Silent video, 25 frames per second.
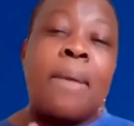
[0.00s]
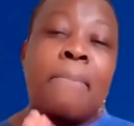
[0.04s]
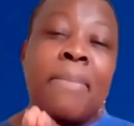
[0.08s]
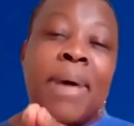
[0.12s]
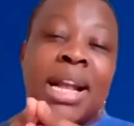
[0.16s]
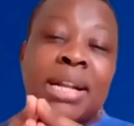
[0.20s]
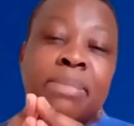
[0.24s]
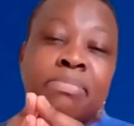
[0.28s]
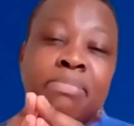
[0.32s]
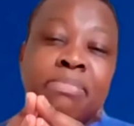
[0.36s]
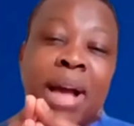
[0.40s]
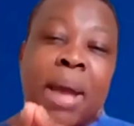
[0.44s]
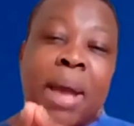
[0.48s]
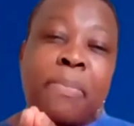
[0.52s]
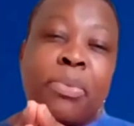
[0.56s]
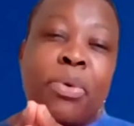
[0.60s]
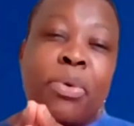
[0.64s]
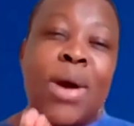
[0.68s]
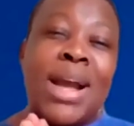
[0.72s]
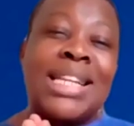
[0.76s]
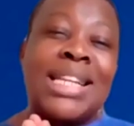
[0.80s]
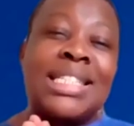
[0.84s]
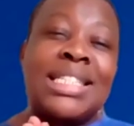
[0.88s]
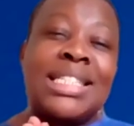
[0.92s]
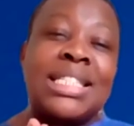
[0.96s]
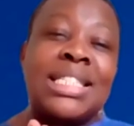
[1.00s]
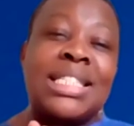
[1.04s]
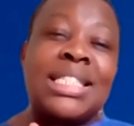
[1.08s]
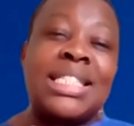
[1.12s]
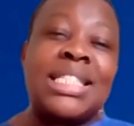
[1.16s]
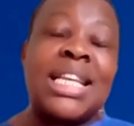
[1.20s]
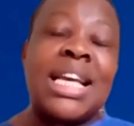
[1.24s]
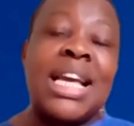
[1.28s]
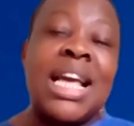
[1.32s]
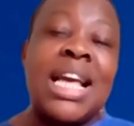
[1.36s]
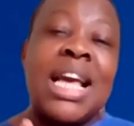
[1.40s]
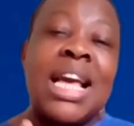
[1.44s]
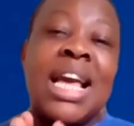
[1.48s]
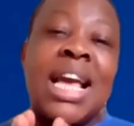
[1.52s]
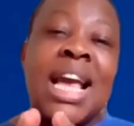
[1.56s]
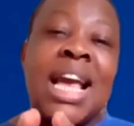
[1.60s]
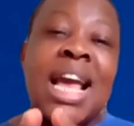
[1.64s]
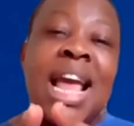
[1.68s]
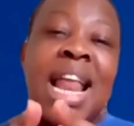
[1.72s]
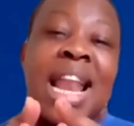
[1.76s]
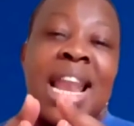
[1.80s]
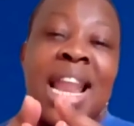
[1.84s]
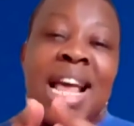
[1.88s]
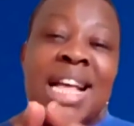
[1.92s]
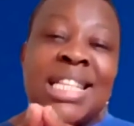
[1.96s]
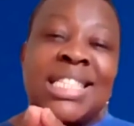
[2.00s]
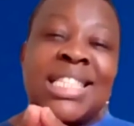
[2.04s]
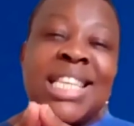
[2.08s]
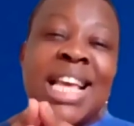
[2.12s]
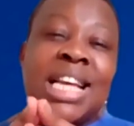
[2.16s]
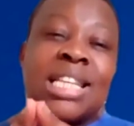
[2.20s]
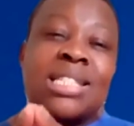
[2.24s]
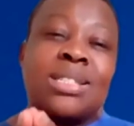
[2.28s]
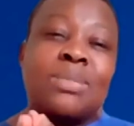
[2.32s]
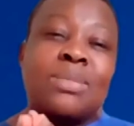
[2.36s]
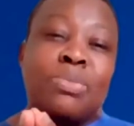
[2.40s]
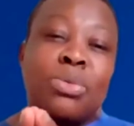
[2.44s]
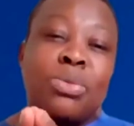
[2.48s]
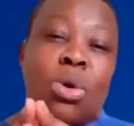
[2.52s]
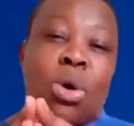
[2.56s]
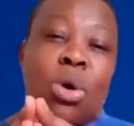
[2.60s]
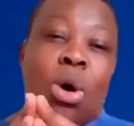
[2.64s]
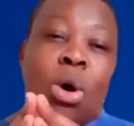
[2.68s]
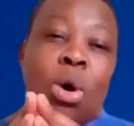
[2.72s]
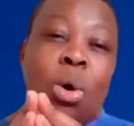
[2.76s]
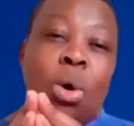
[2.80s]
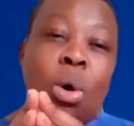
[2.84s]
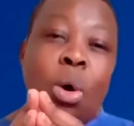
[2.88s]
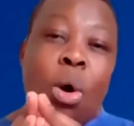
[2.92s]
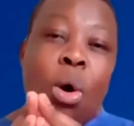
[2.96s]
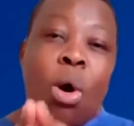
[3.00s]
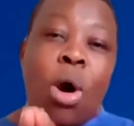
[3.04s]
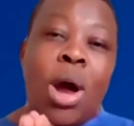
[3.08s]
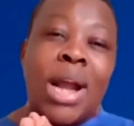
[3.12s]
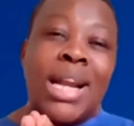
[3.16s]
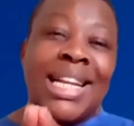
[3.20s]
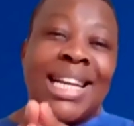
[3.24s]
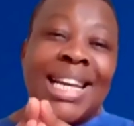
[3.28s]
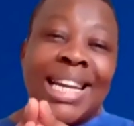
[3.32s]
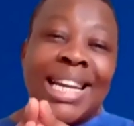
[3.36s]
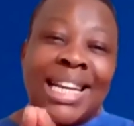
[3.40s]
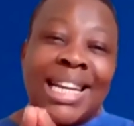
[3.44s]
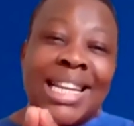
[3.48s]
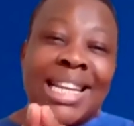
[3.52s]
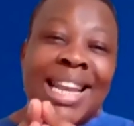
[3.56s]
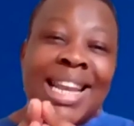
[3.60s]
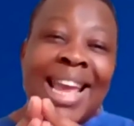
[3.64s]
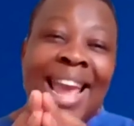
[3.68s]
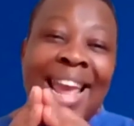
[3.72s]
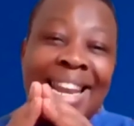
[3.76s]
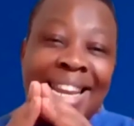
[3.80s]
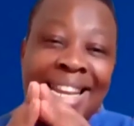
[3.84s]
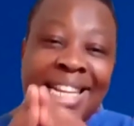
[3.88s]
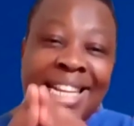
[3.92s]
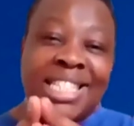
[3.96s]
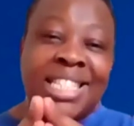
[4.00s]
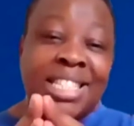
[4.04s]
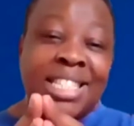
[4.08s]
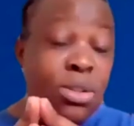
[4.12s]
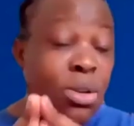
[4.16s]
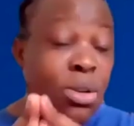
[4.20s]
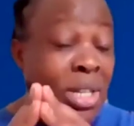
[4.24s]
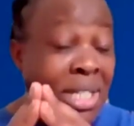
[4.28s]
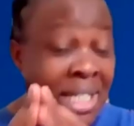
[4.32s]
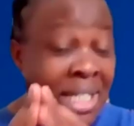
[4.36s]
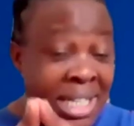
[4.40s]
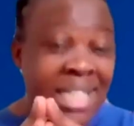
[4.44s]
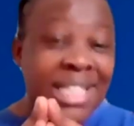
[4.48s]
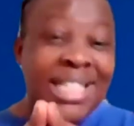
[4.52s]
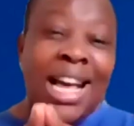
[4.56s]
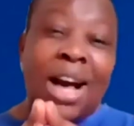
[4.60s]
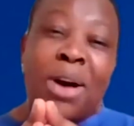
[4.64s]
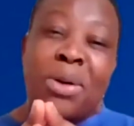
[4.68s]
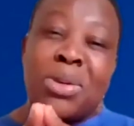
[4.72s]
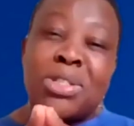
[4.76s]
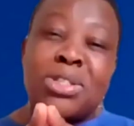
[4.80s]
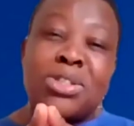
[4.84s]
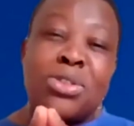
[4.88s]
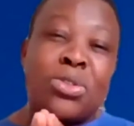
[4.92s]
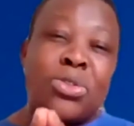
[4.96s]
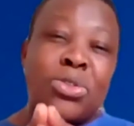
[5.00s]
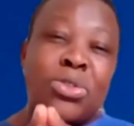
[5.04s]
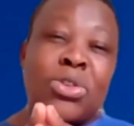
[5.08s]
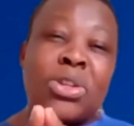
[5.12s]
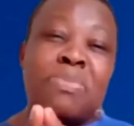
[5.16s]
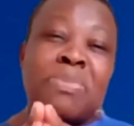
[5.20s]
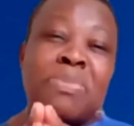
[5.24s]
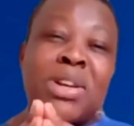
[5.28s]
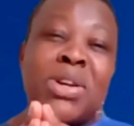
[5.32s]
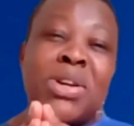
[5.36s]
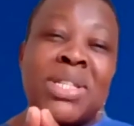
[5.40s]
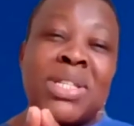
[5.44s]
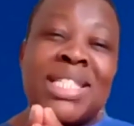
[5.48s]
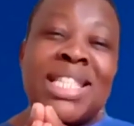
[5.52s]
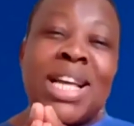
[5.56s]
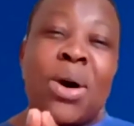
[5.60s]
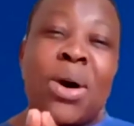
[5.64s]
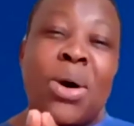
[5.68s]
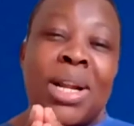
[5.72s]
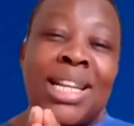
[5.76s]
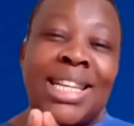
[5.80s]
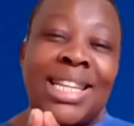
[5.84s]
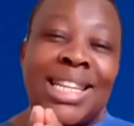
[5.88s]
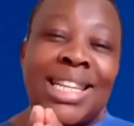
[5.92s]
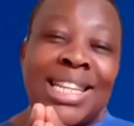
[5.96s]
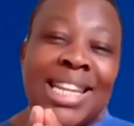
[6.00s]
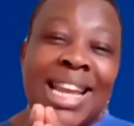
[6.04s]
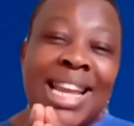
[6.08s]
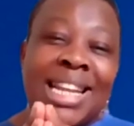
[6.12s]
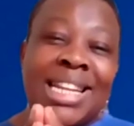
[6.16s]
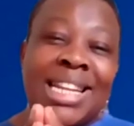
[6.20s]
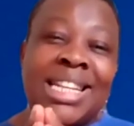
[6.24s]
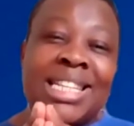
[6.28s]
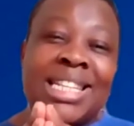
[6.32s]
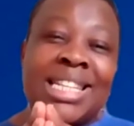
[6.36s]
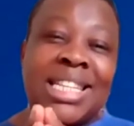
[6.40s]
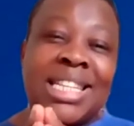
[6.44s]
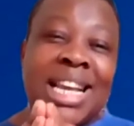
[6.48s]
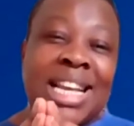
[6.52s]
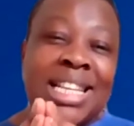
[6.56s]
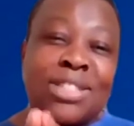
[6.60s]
But my point is, let's explore all green energies, because these are also good because they're green energy.